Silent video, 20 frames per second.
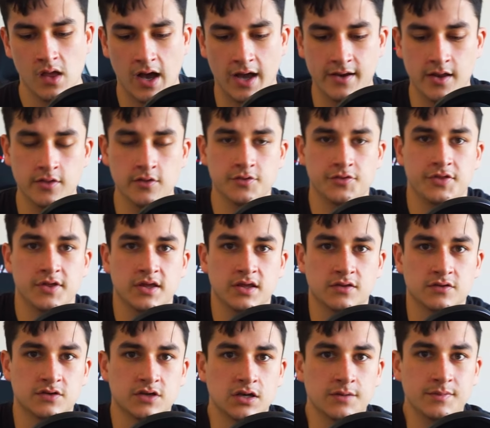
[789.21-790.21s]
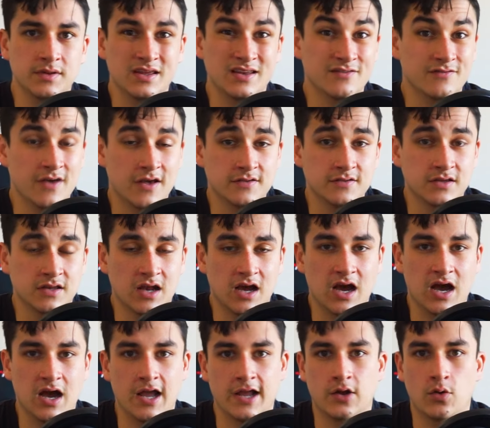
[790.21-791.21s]
Another thing is going to be investing in a
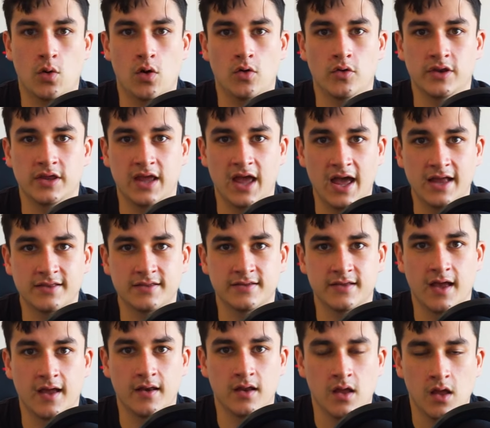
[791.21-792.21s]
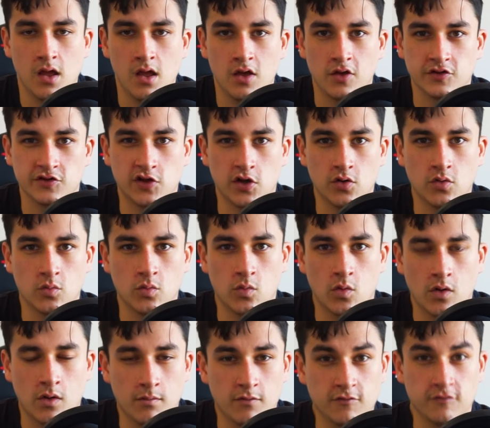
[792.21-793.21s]
high quality headset. So
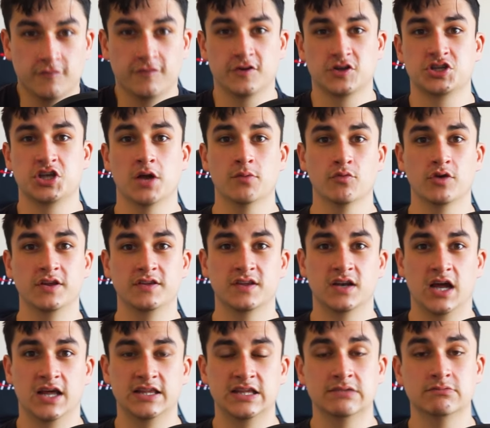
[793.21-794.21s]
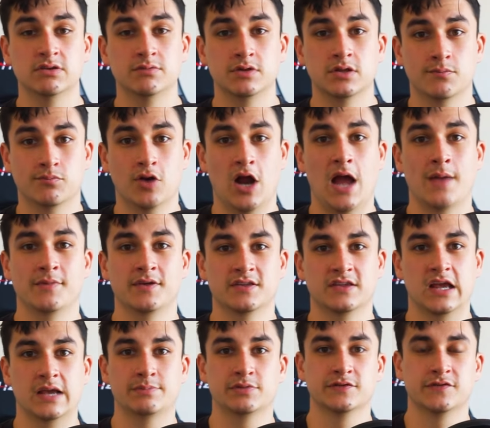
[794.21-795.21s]
for some reason, I seem to be the prime
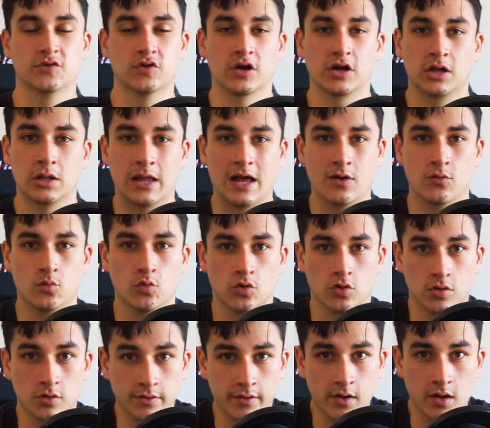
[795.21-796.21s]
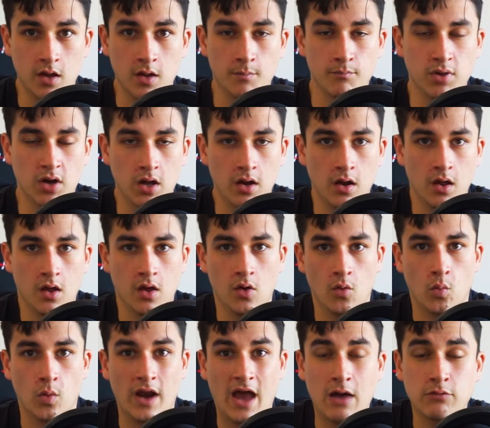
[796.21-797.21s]
example for a clown world. But
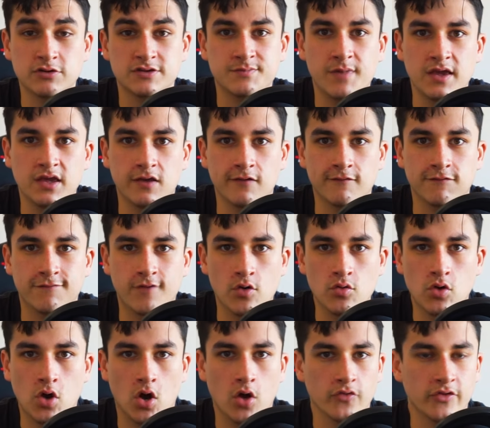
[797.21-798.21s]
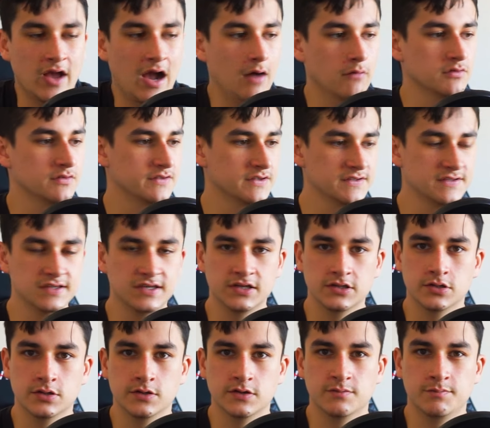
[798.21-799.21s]
when I was making phone calls, I was listening
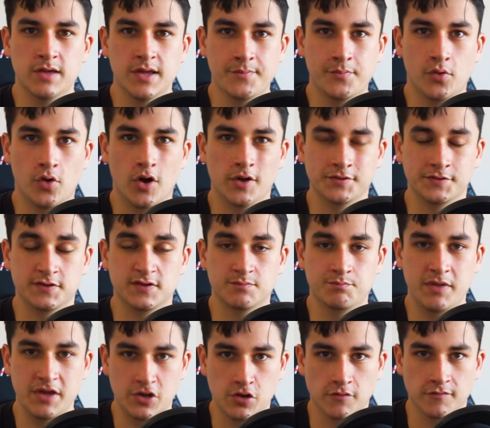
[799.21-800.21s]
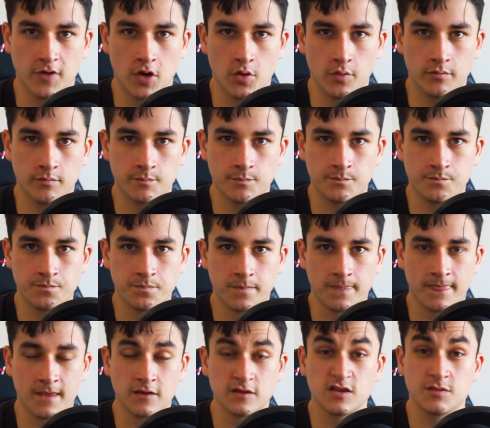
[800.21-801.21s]
to these people on speakerphone
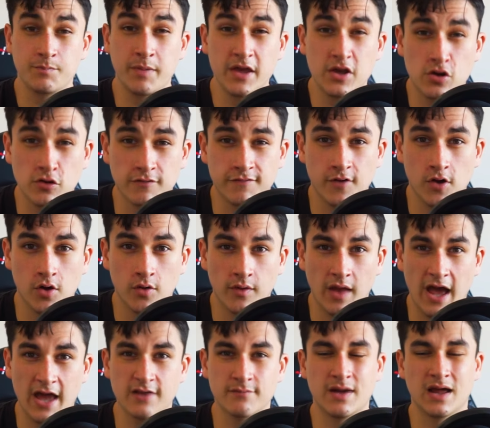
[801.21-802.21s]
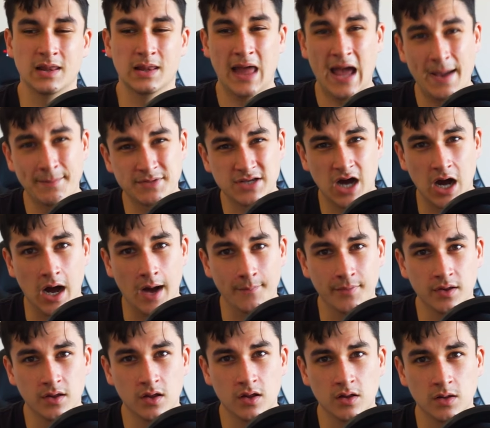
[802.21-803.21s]
out of my
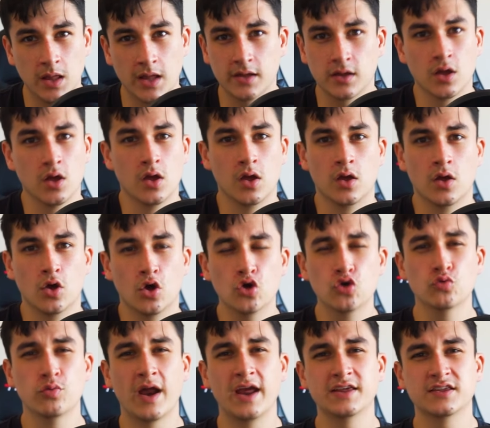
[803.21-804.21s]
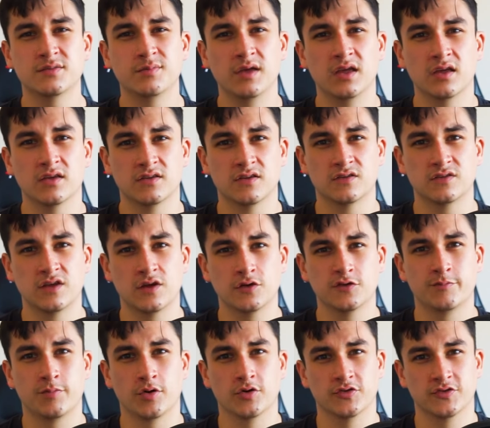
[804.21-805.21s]
laptop. Like, who raised me as a
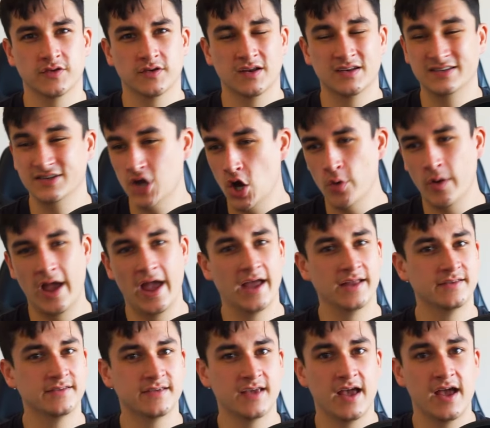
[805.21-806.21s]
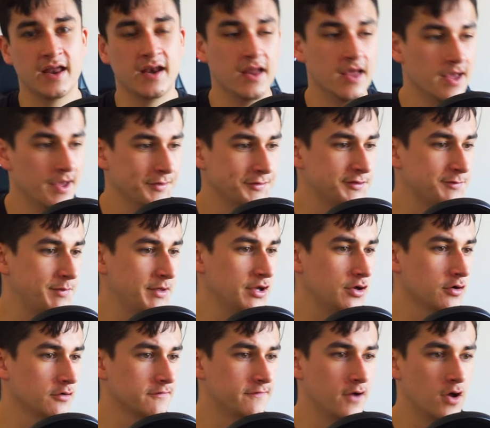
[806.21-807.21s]
salesperson? No headset,
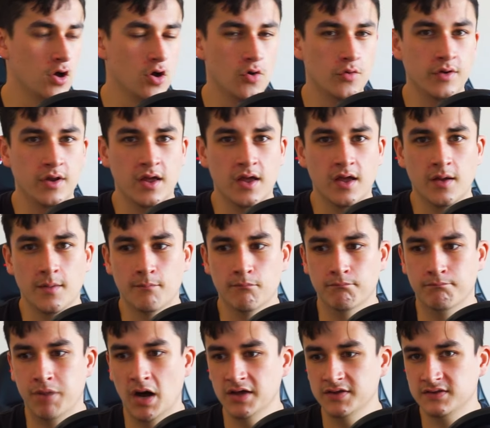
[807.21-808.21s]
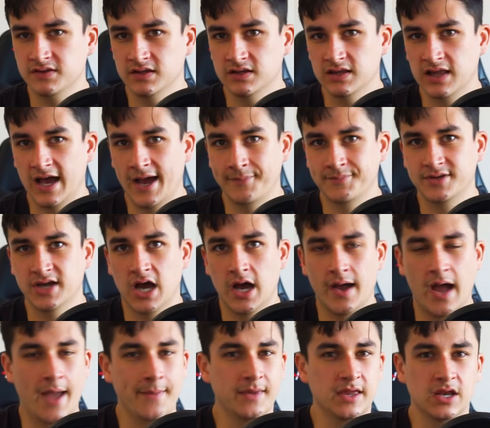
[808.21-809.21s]
speakerphone, busted
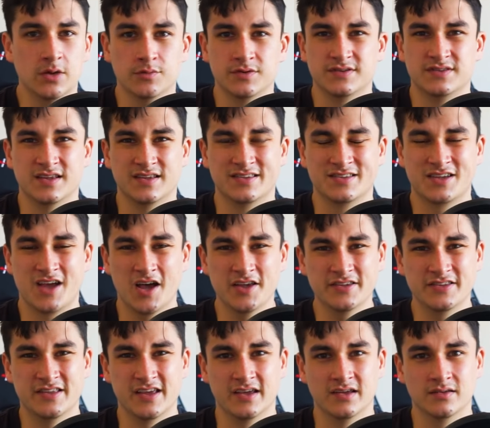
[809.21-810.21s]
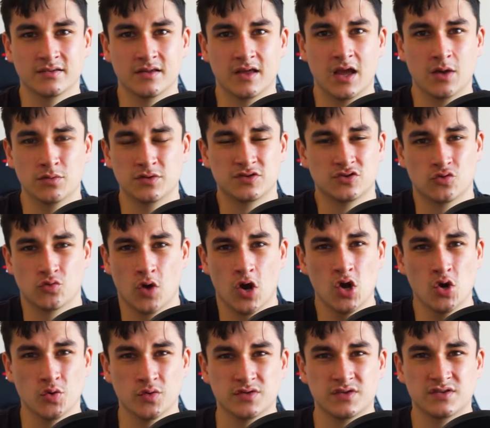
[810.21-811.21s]
laptop. I mean, it was disgusting. It was
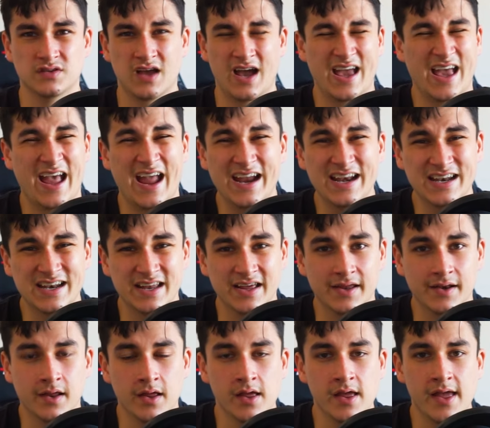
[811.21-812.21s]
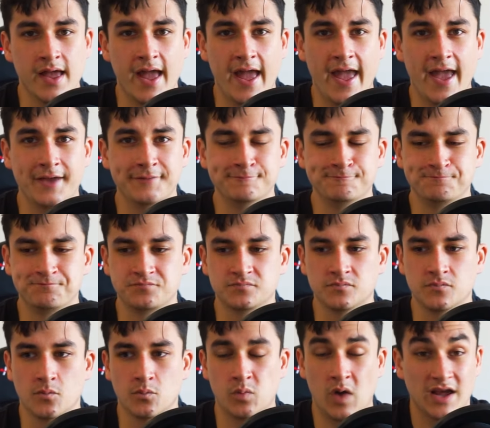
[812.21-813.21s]
gross. I hated it. And
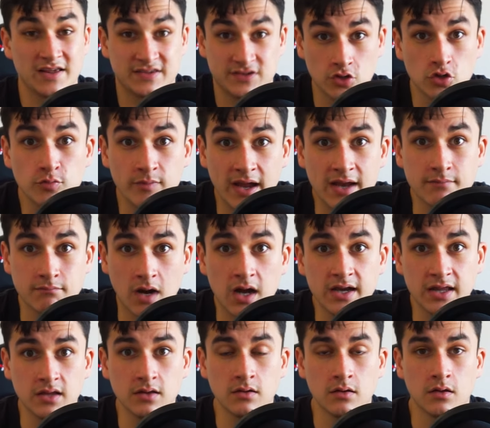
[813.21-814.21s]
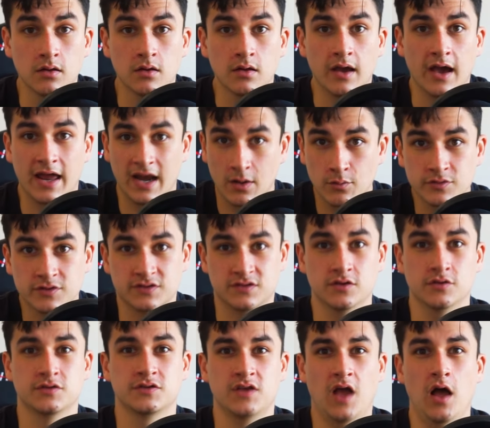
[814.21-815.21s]
I still made money. And I was
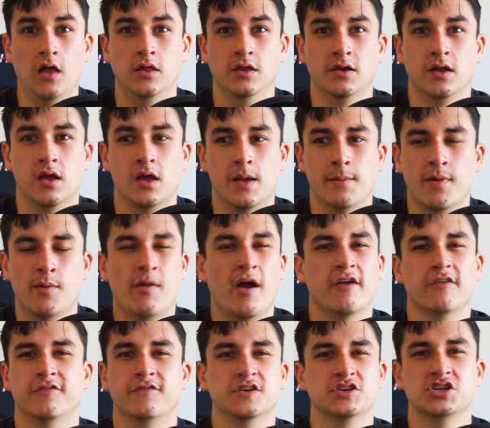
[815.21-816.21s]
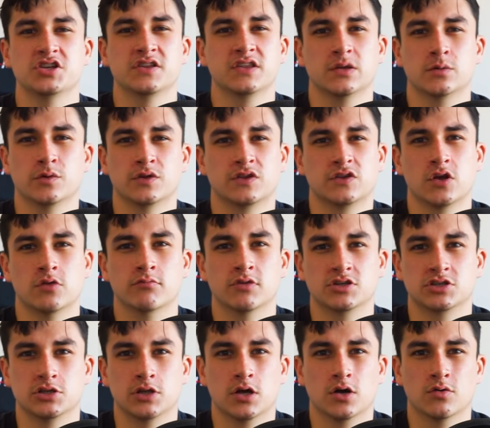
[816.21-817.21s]
still solid, but my efficiency was so
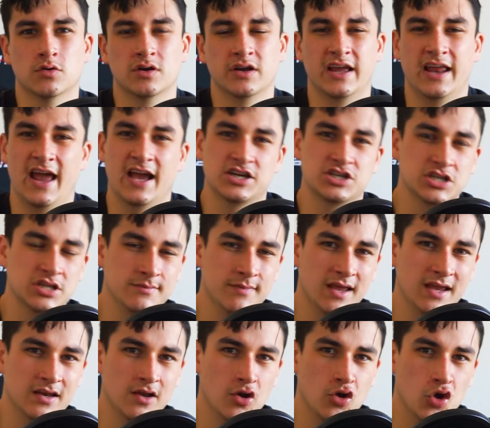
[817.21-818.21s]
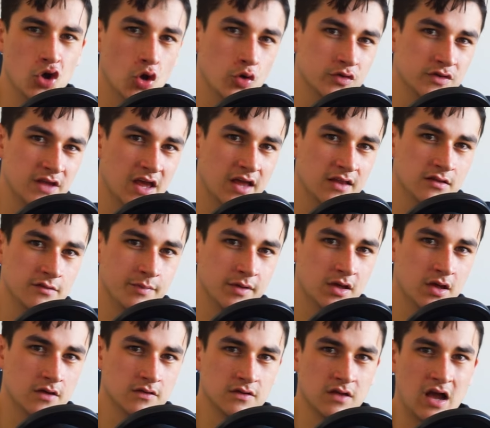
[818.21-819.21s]
much lower, it actually made no sense
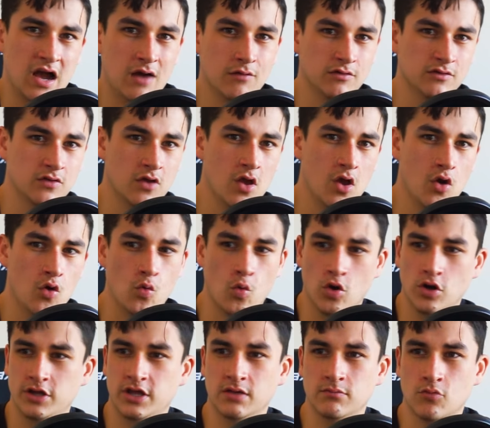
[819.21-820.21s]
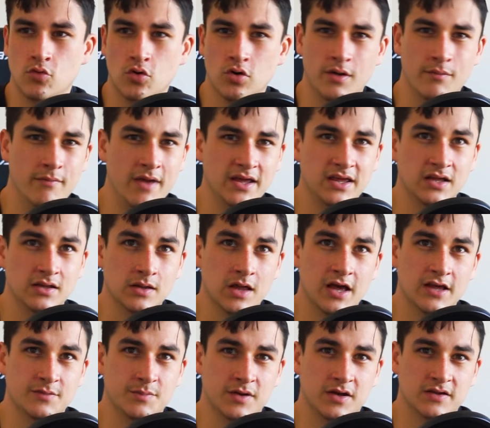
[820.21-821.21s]
because I was working more and making
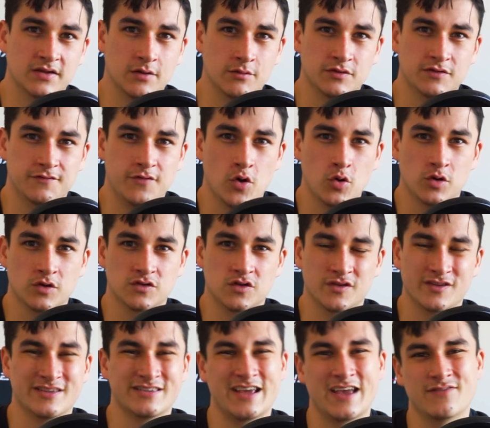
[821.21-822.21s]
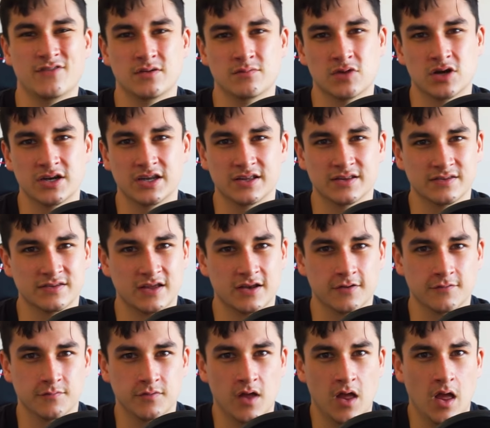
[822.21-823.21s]
less because I was focused on saving money instead
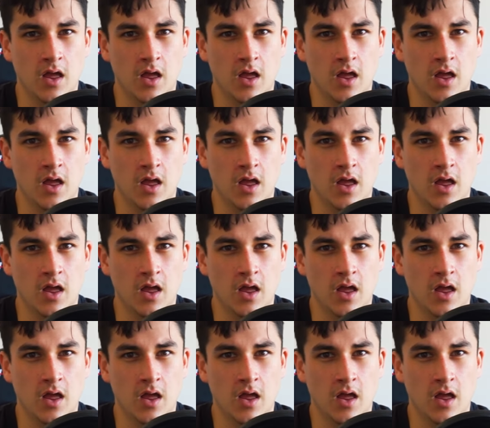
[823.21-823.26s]
of